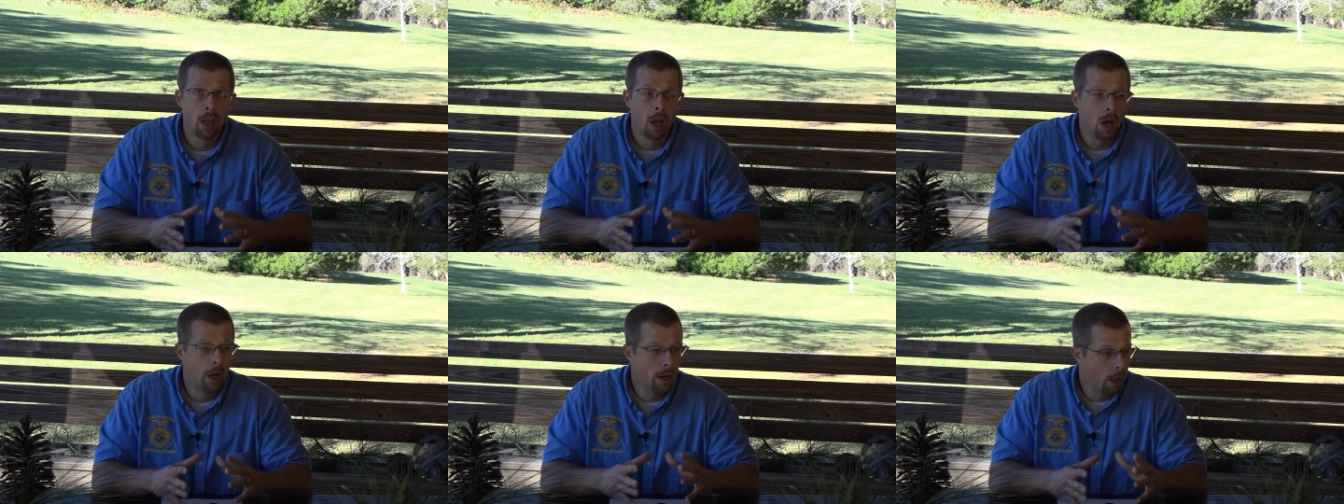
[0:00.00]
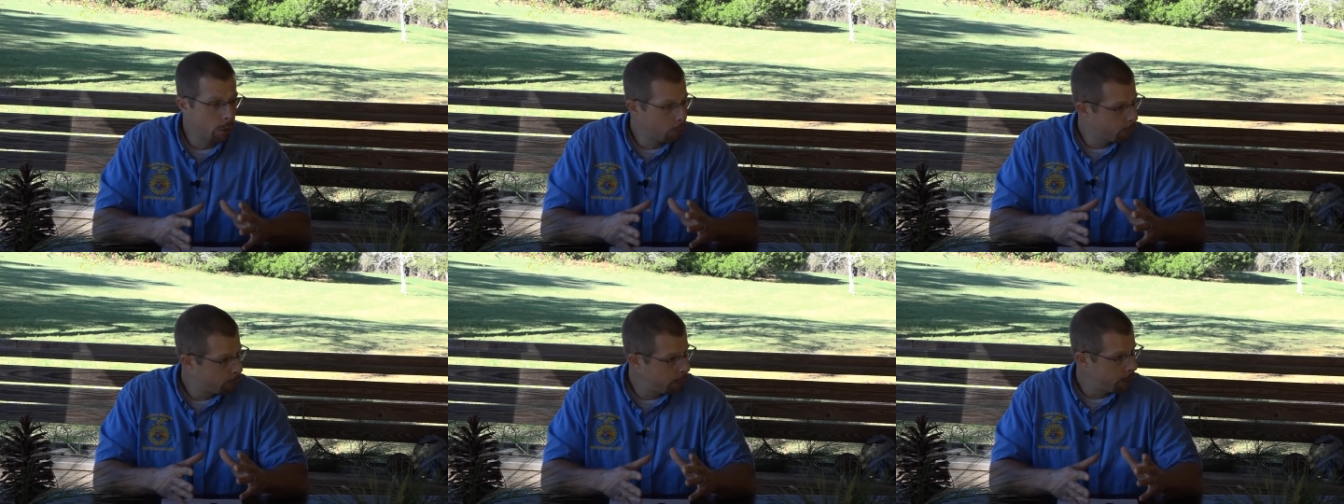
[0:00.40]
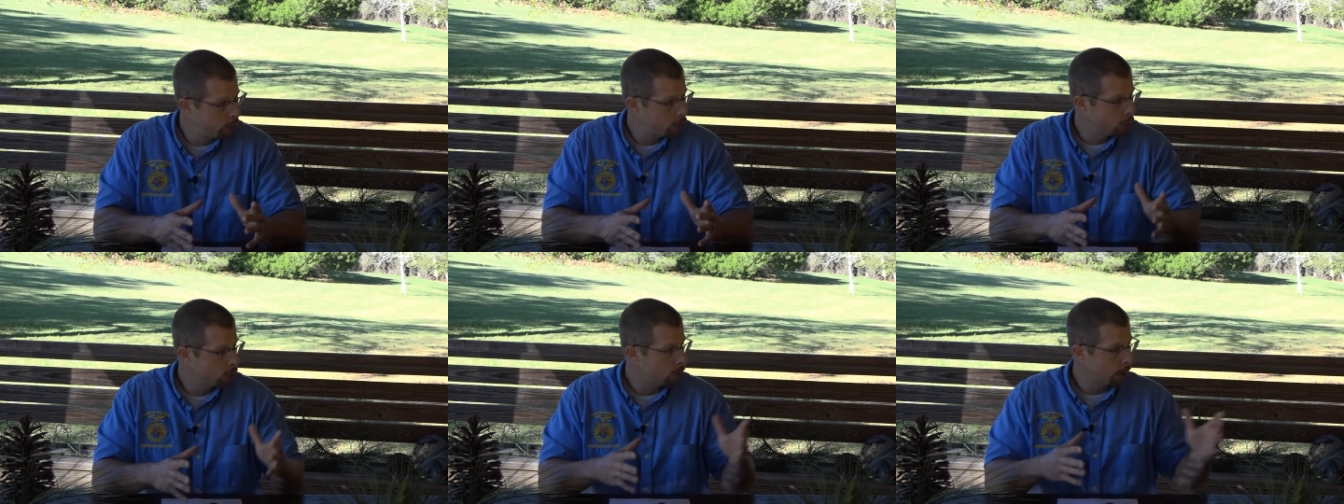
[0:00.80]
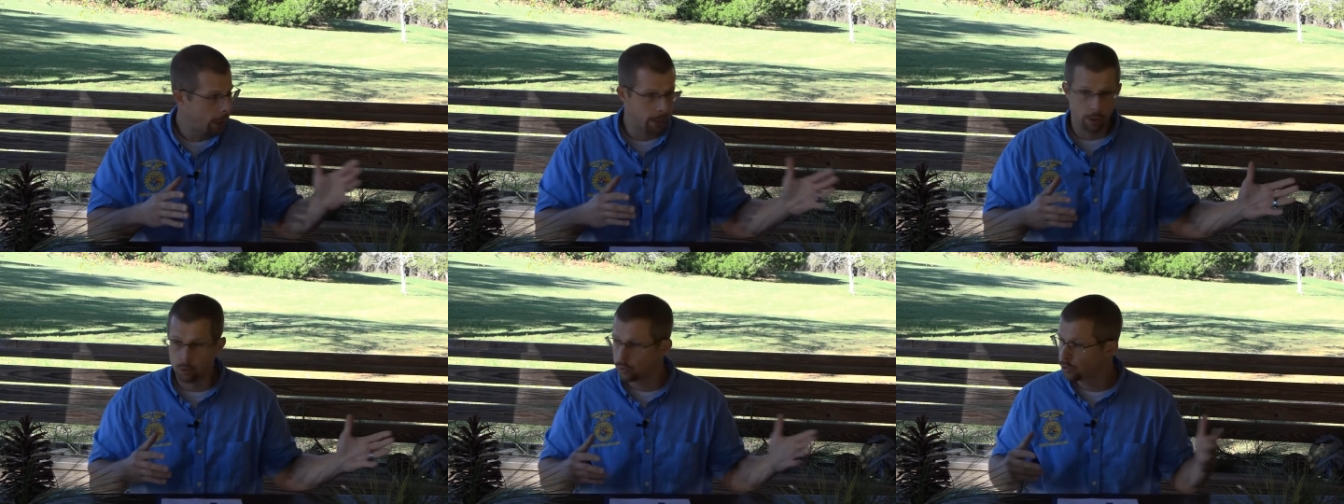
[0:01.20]
Another feature,
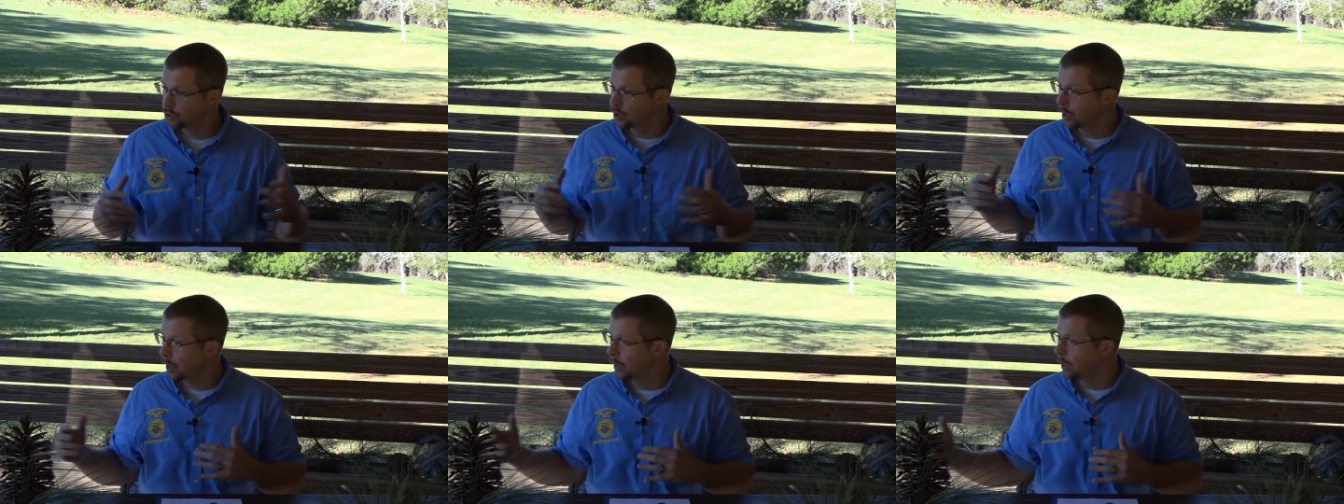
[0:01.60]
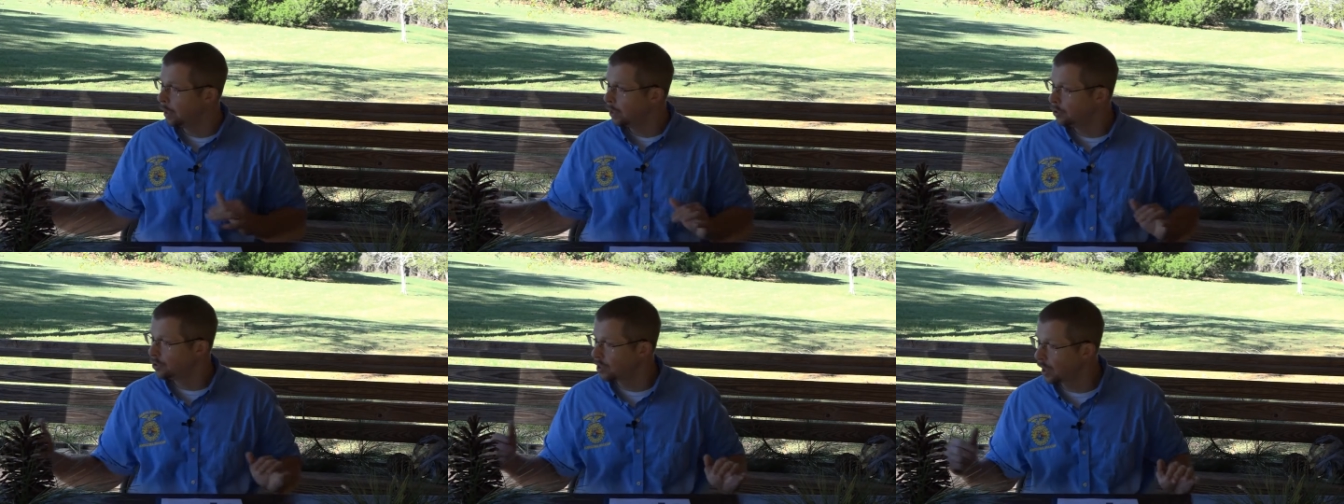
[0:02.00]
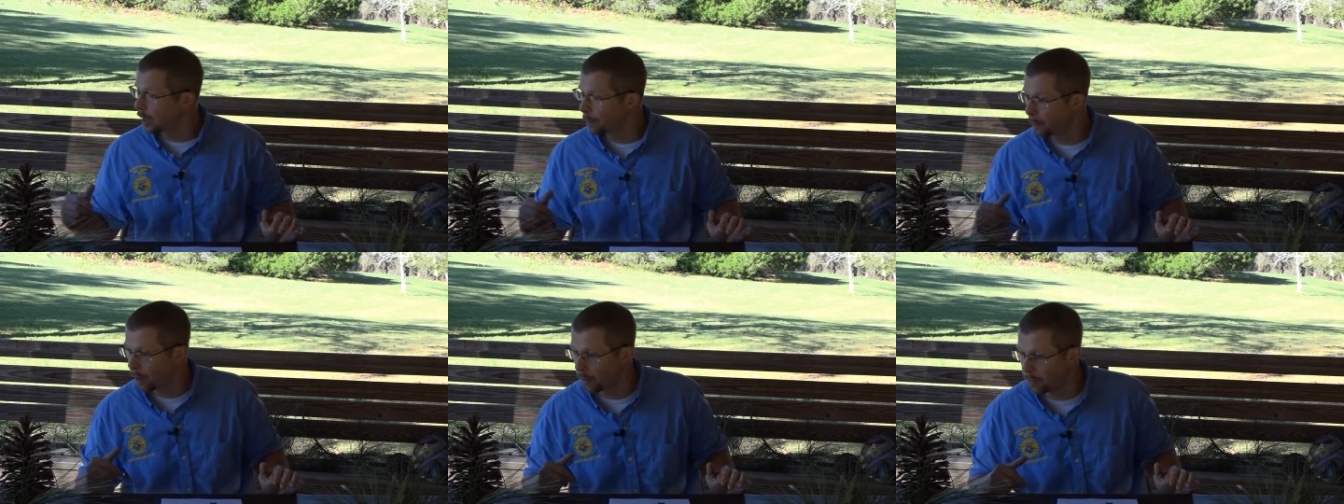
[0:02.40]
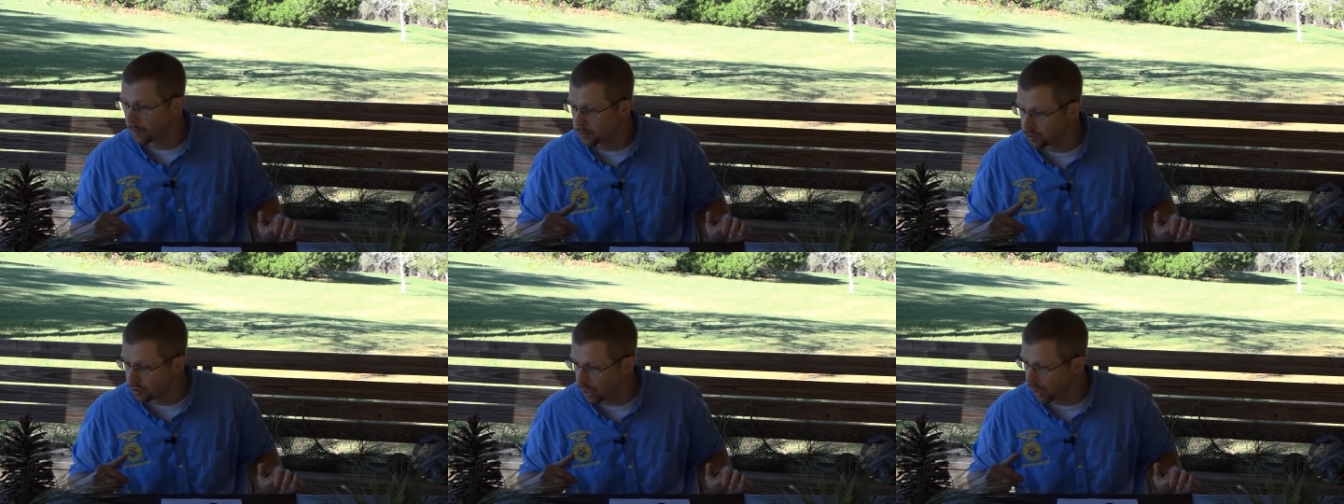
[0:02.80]
like you'll see set up on
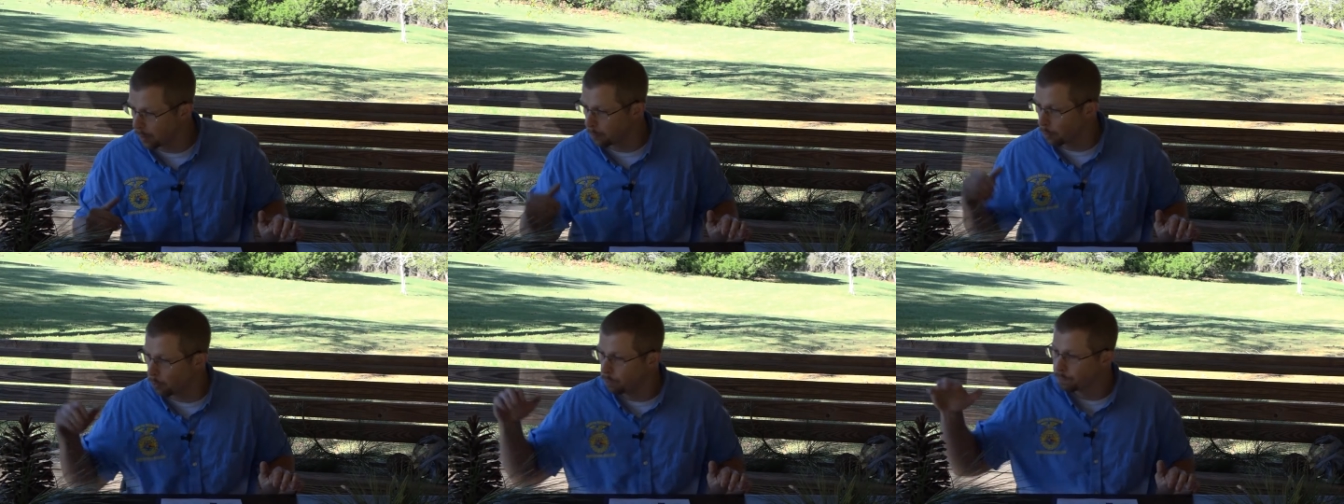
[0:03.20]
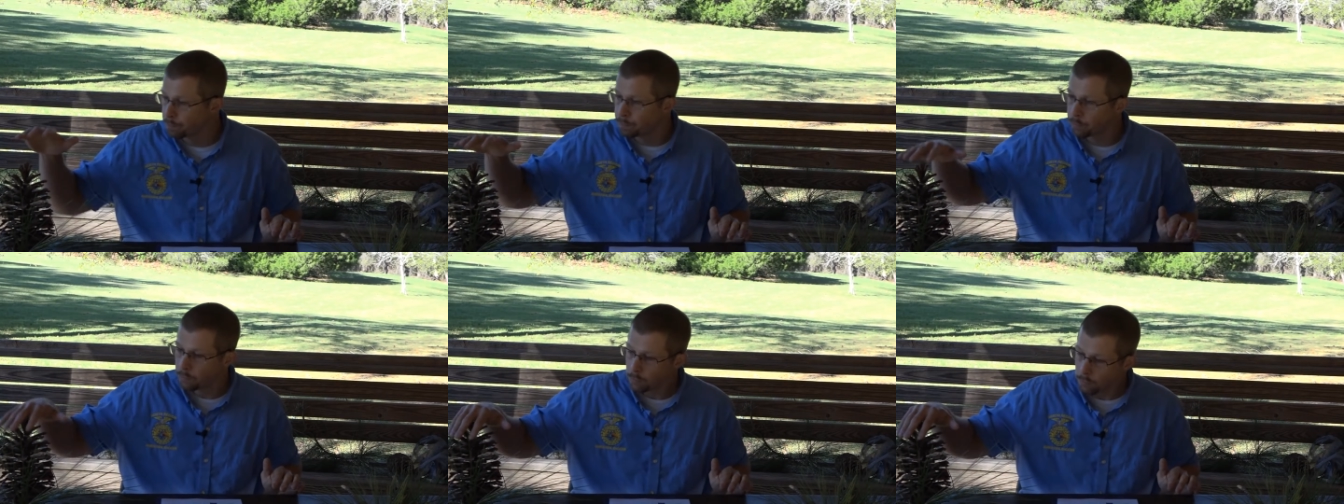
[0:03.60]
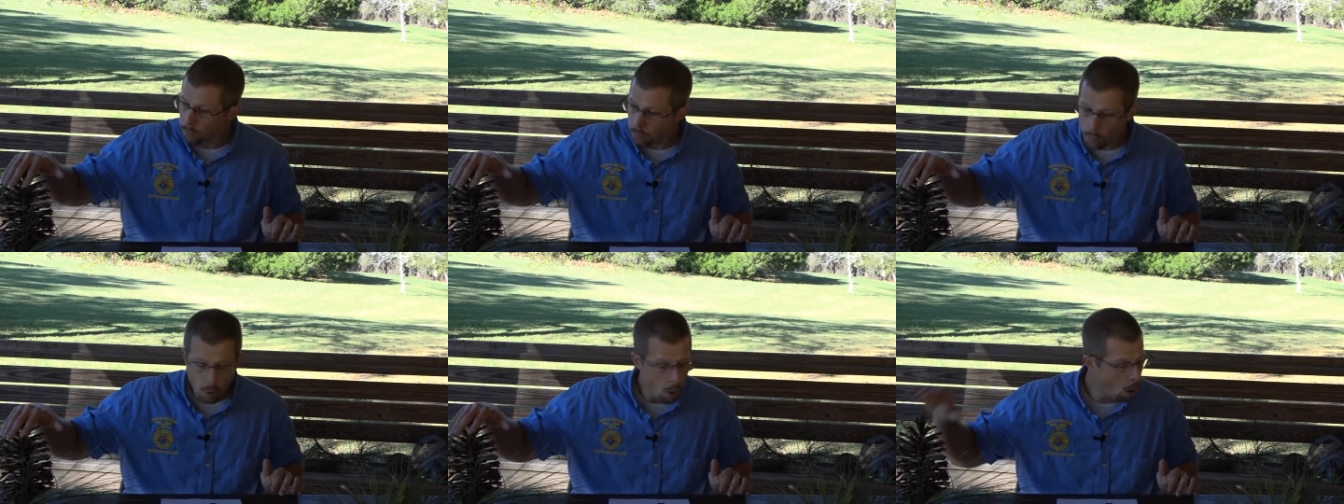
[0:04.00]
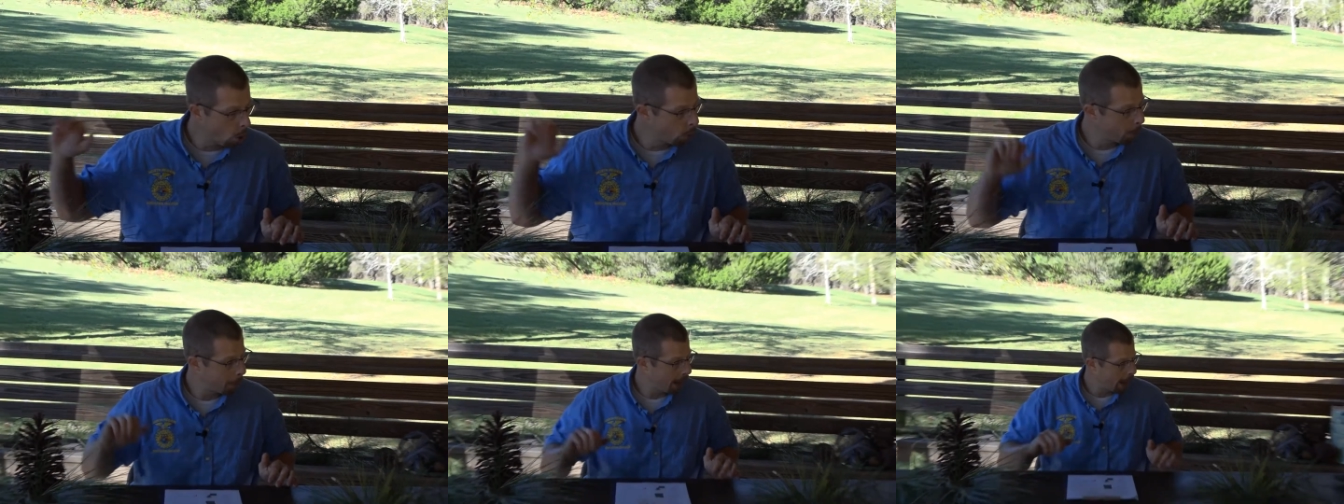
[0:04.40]
this table, are
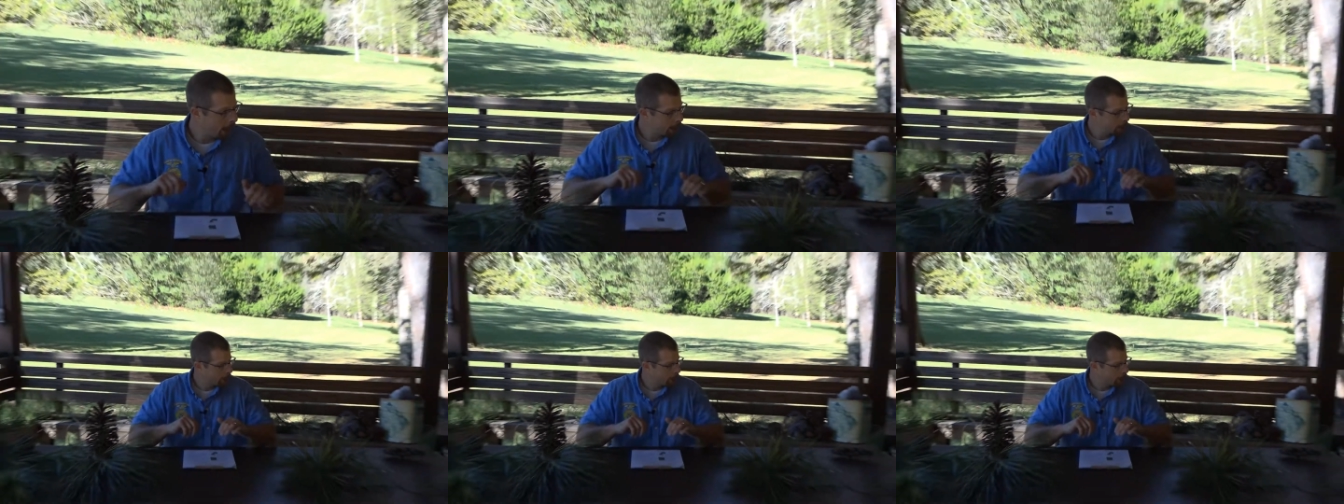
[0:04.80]
the pine